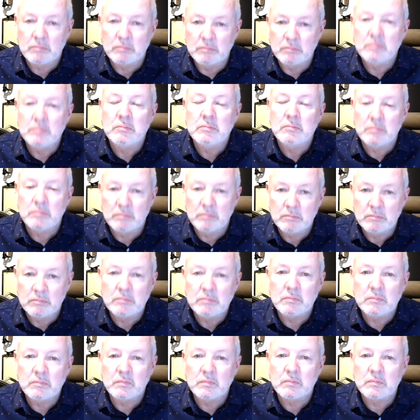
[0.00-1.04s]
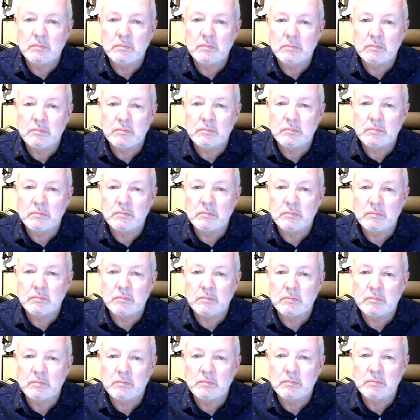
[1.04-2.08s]

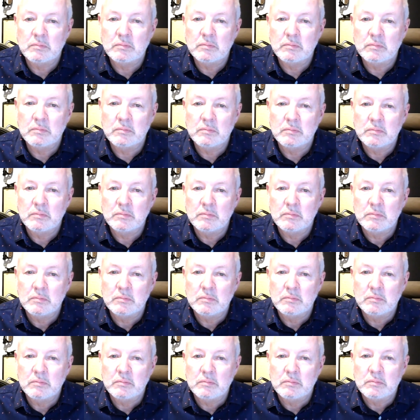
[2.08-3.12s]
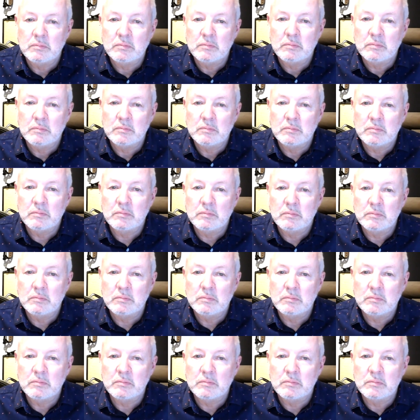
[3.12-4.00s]
[no speech]